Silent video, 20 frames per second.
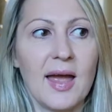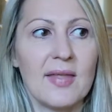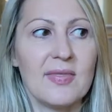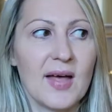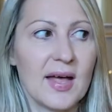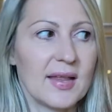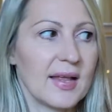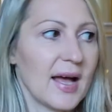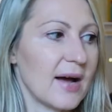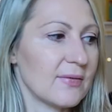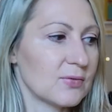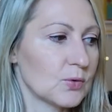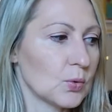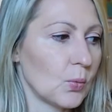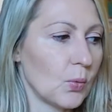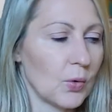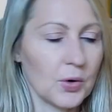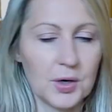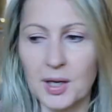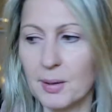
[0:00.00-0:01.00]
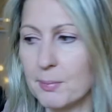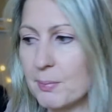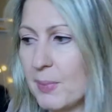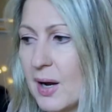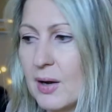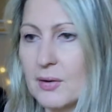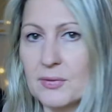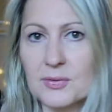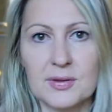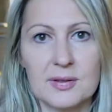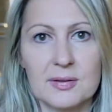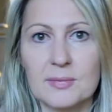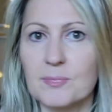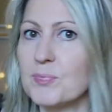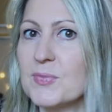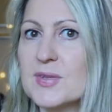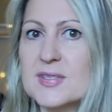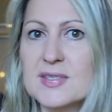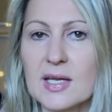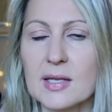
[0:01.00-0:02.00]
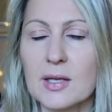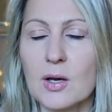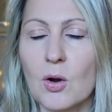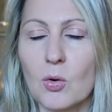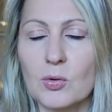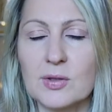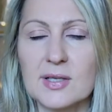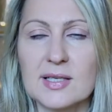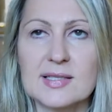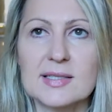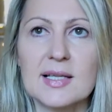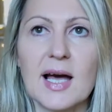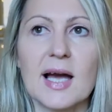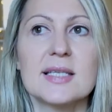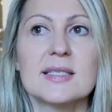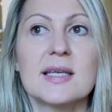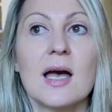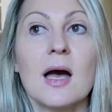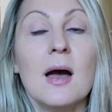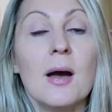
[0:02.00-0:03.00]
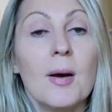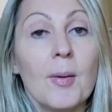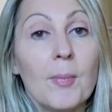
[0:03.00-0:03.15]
and not have to worry about setting all these lights.